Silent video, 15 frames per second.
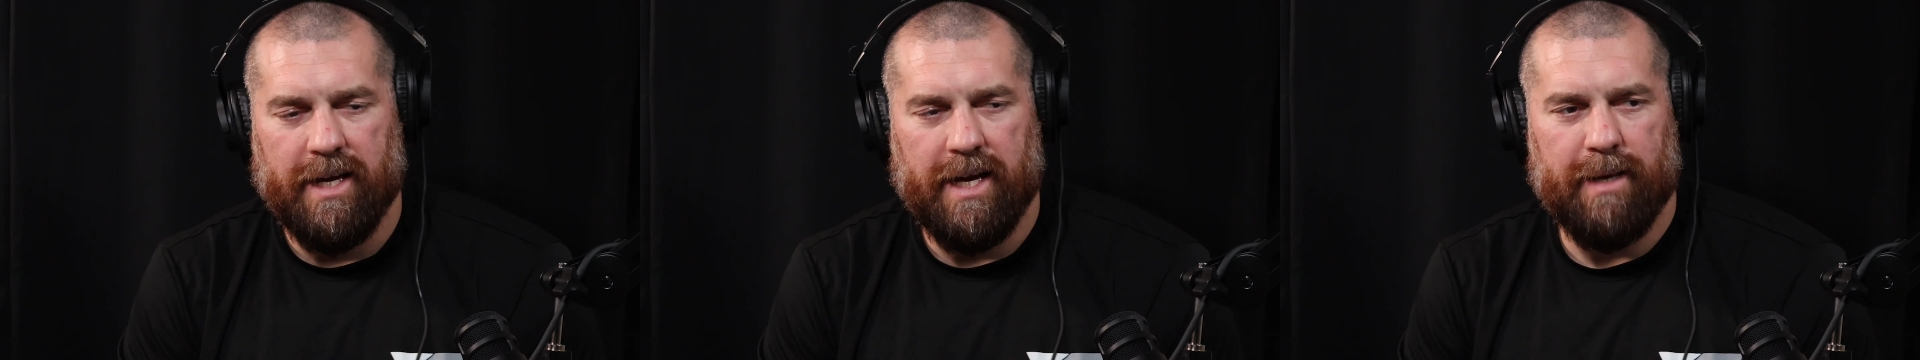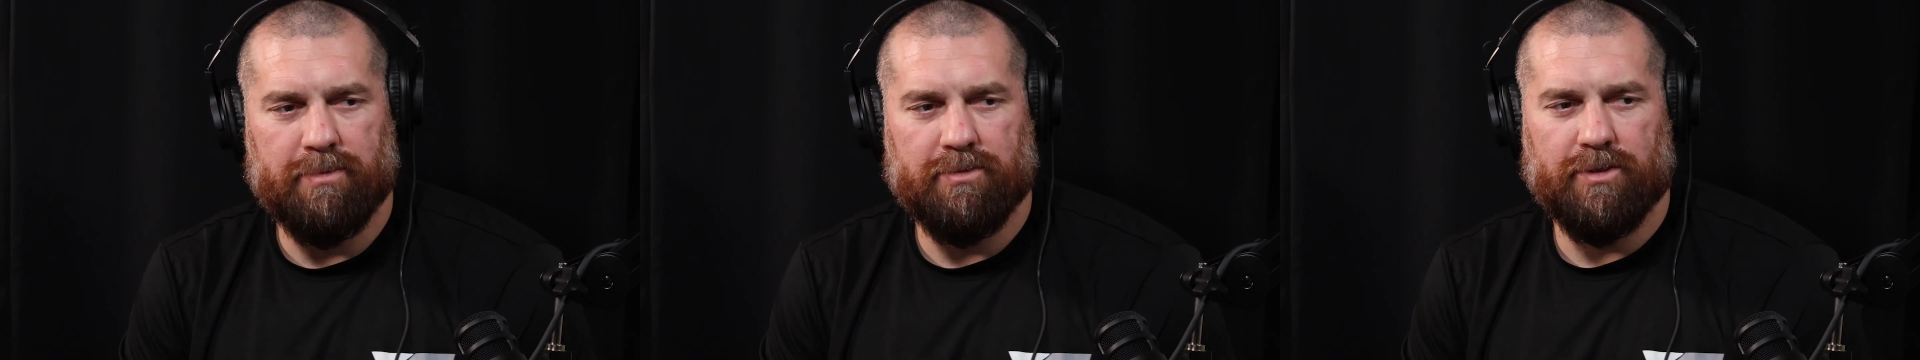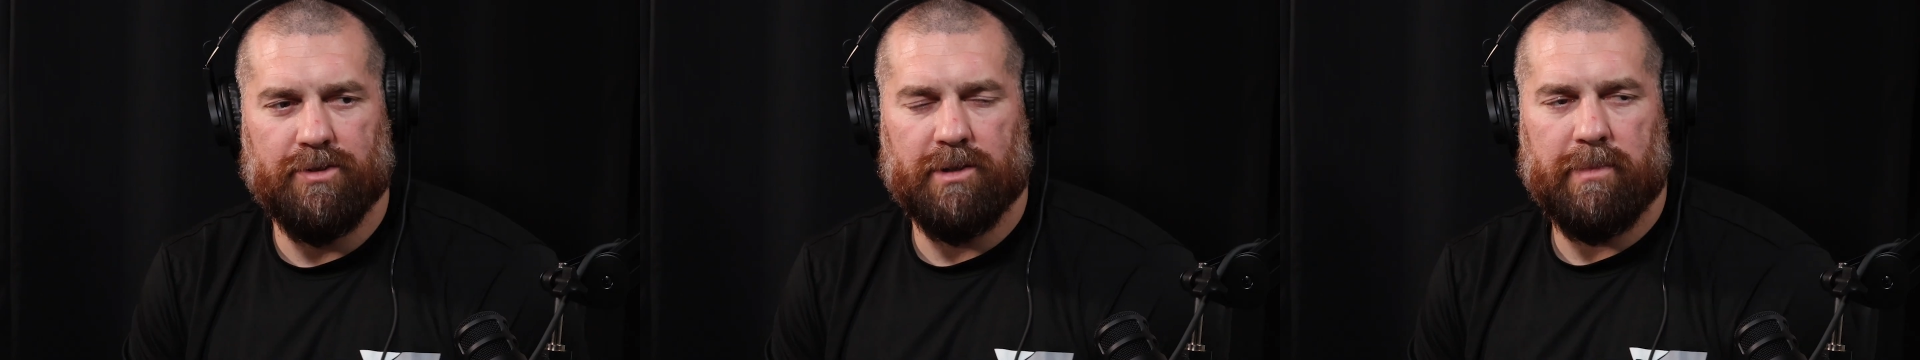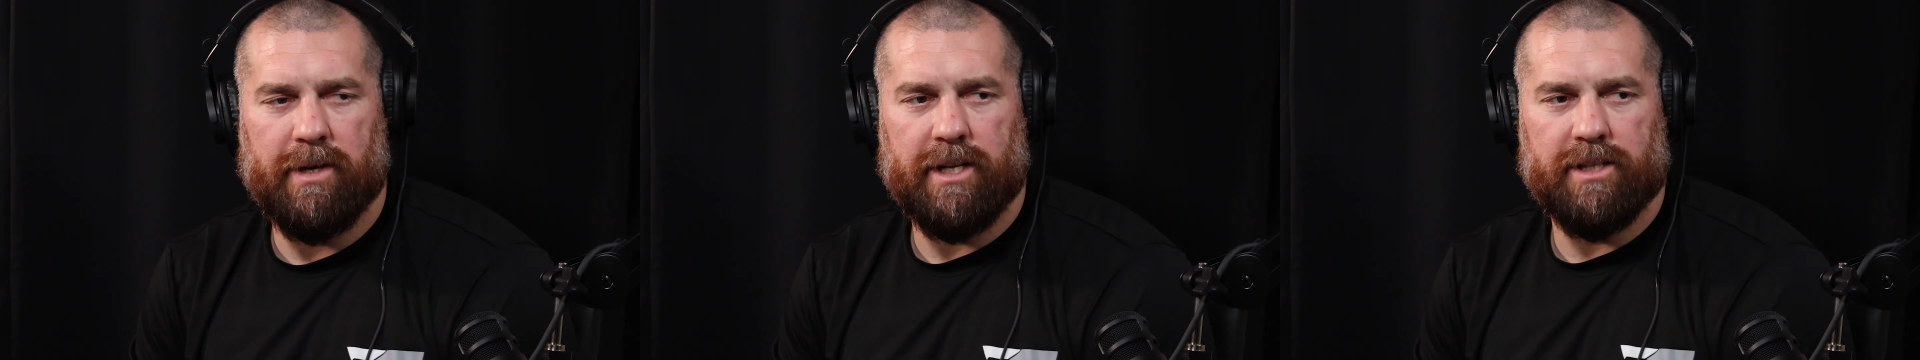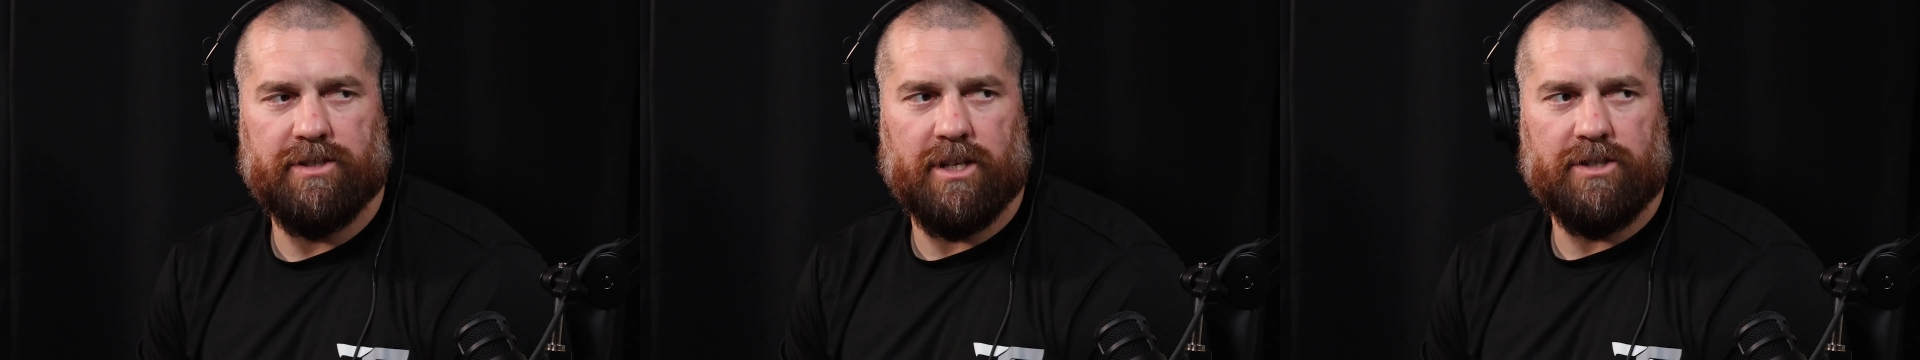Absolutely,
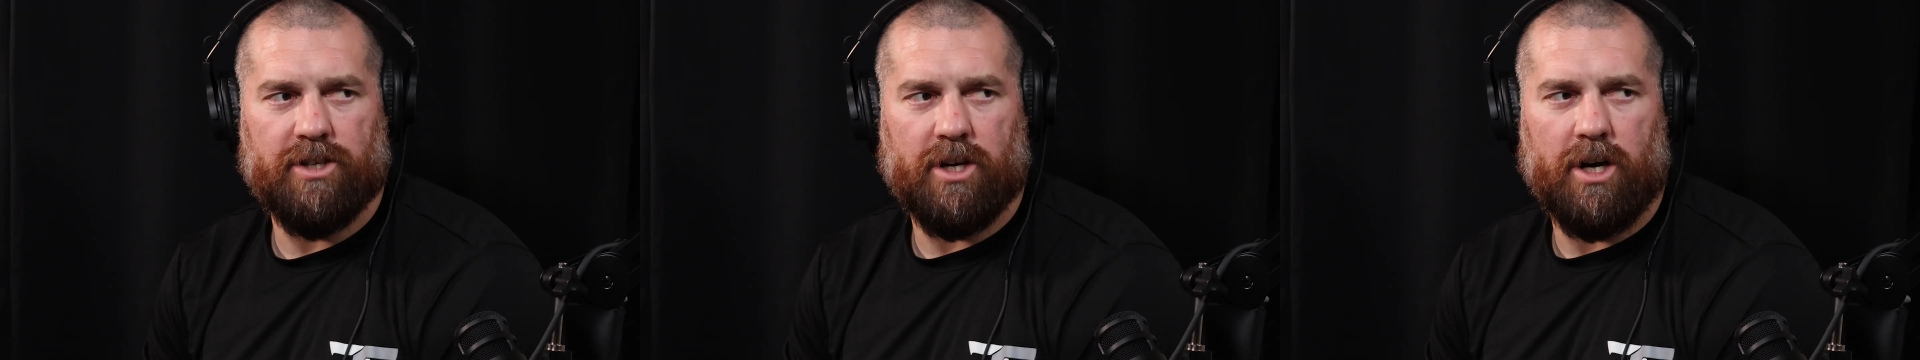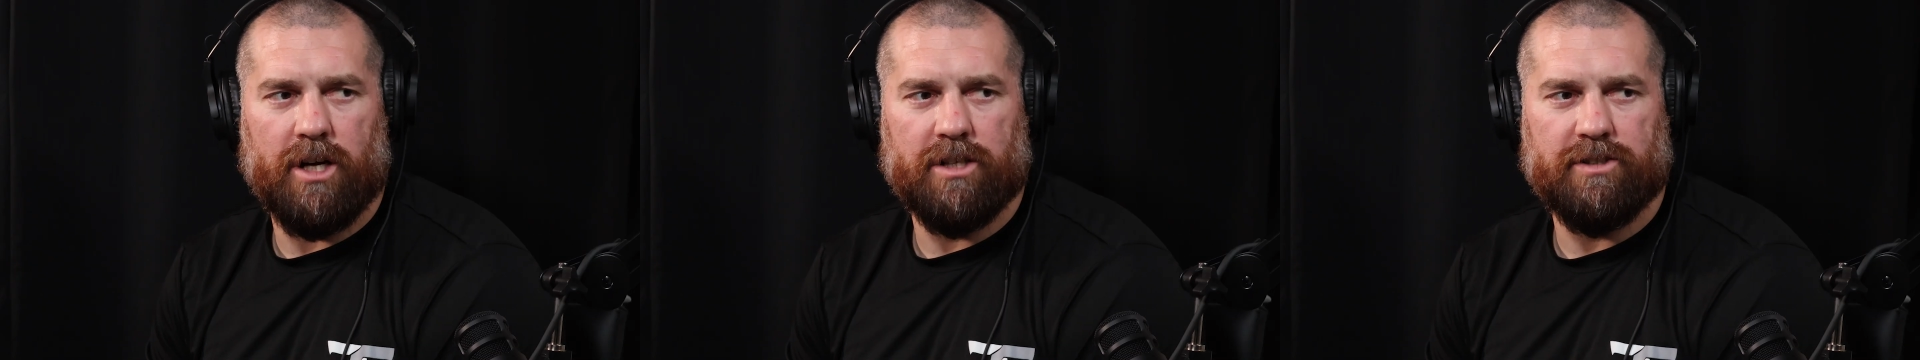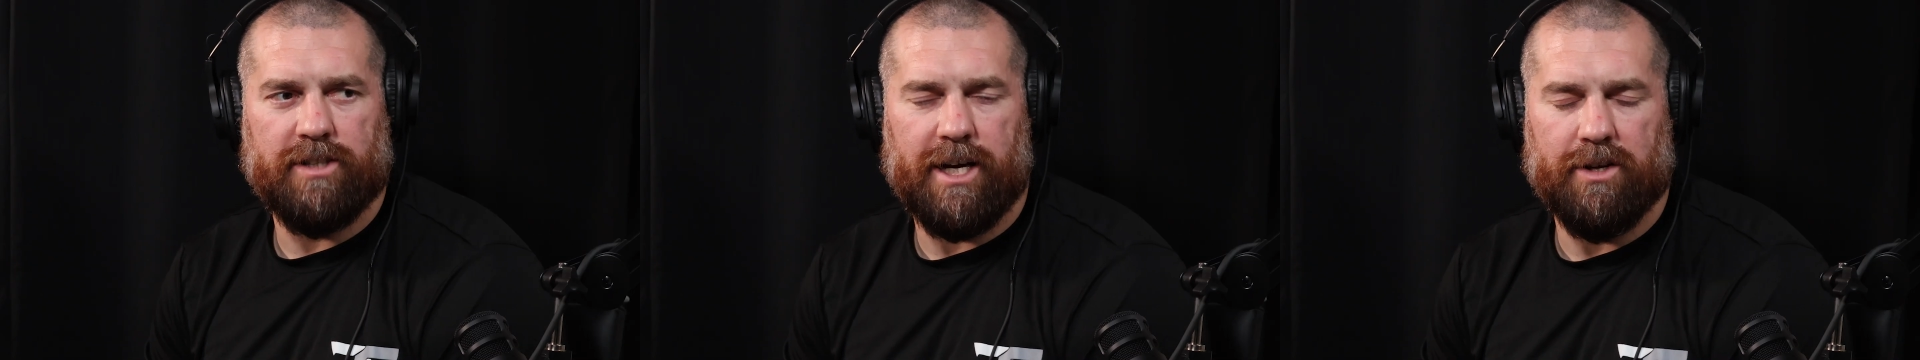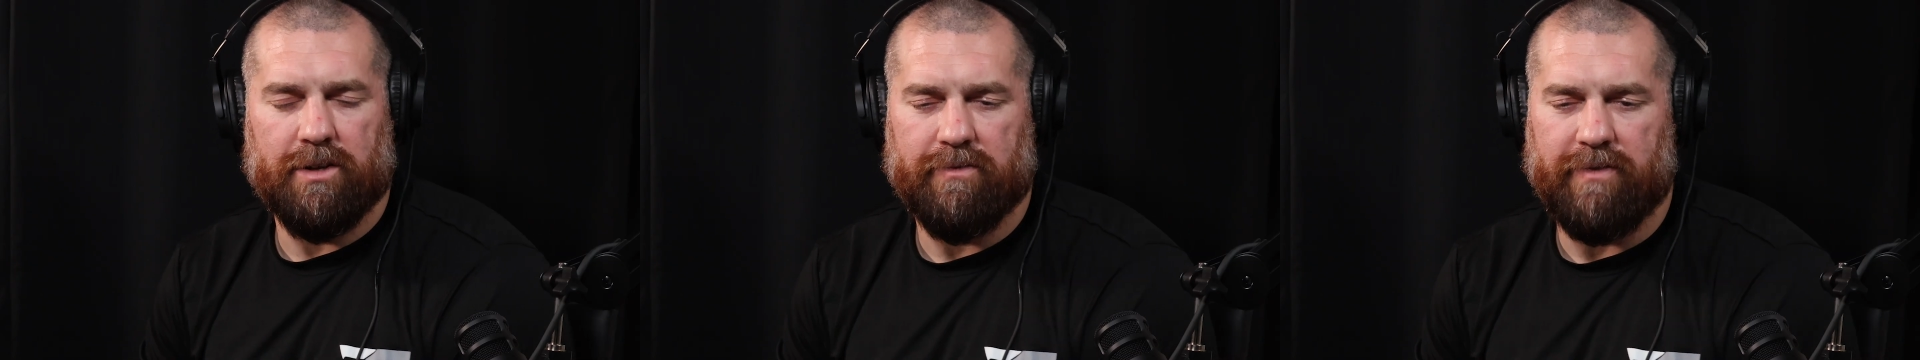man. It's such a hostile